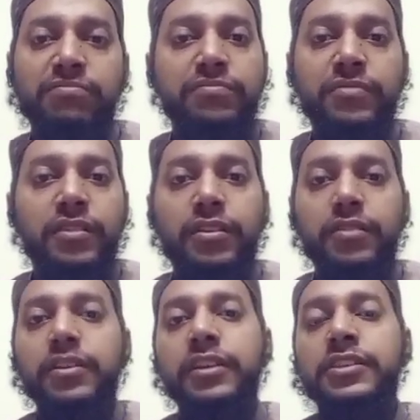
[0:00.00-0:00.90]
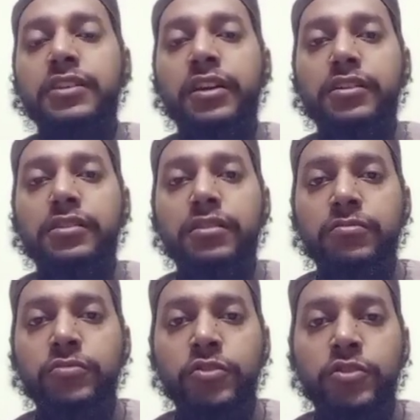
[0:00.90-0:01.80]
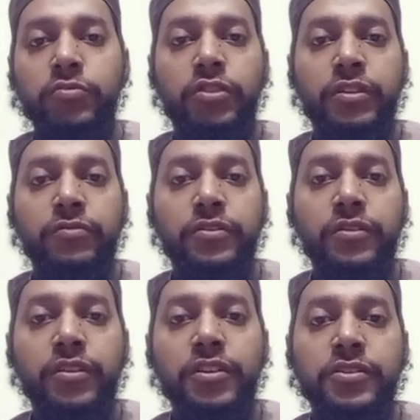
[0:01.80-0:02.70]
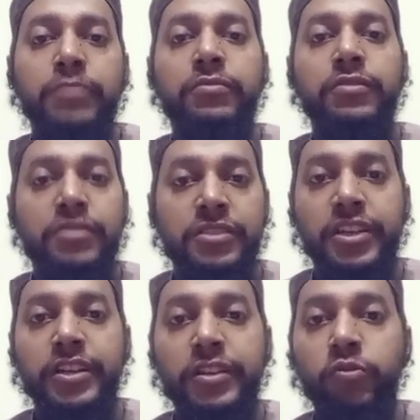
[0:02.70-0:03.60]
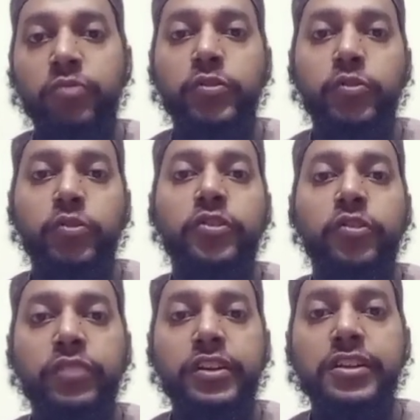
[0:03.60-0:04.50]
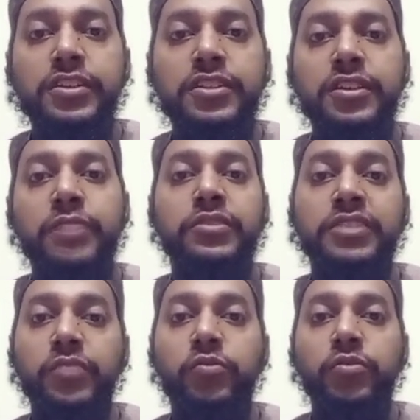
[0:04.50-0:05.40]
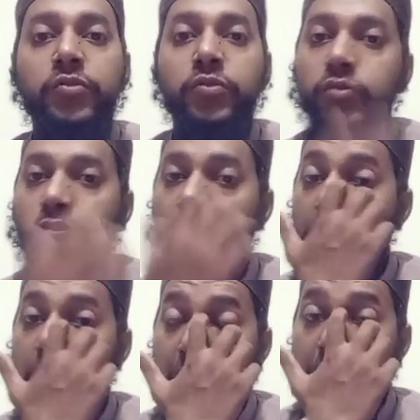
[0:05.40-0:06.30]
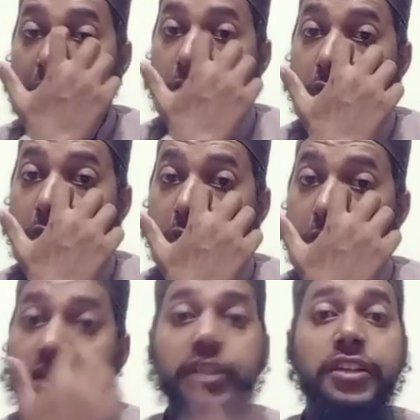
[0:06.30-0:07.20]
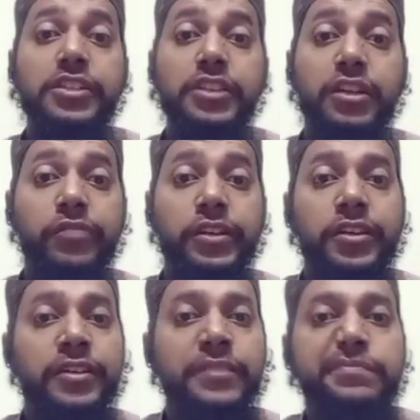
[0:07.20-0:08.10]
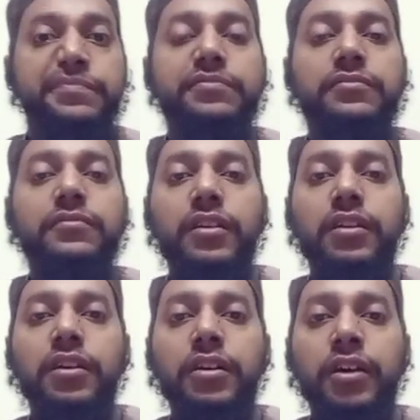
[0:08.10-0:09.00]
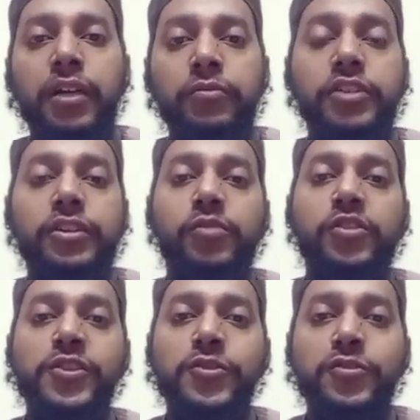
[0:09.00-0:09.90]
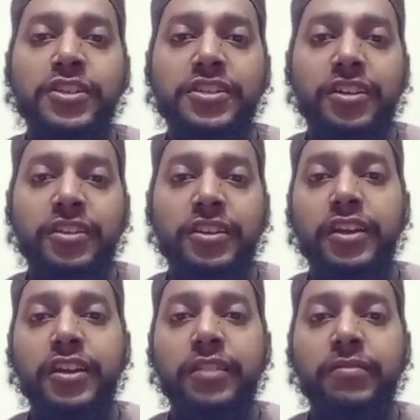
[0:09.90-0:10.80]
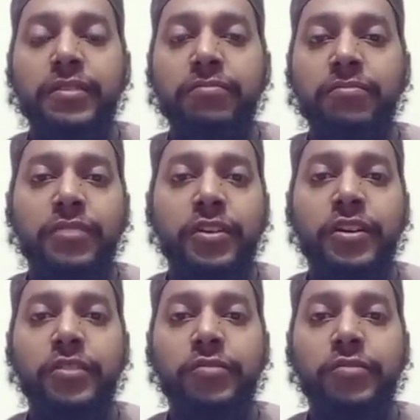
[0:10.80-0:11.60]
it's not useful enough. Some say that we will do it on weekends. Some say we will do like 2 days, 3 days in a week. I'm talking about the students. They request that